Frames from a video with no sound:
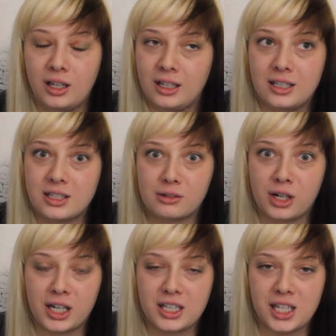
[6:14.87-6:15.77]
is
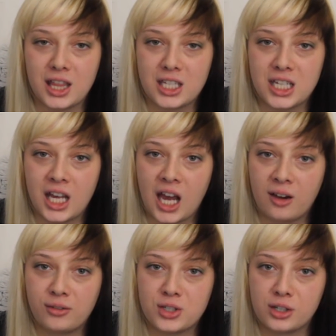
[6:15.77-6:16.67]
ironically the day
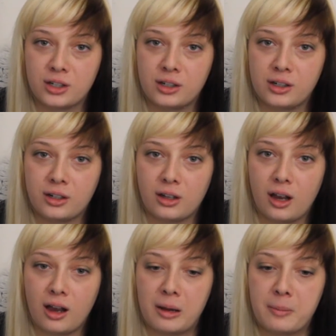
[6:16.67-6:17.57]
after
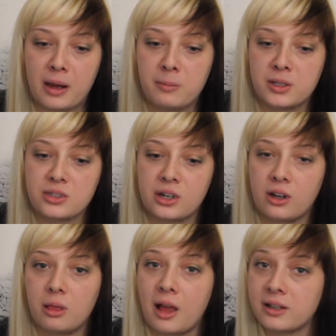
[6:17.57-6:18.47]
I
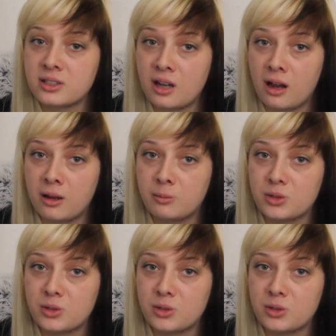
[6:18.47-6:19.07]
miscarried last time.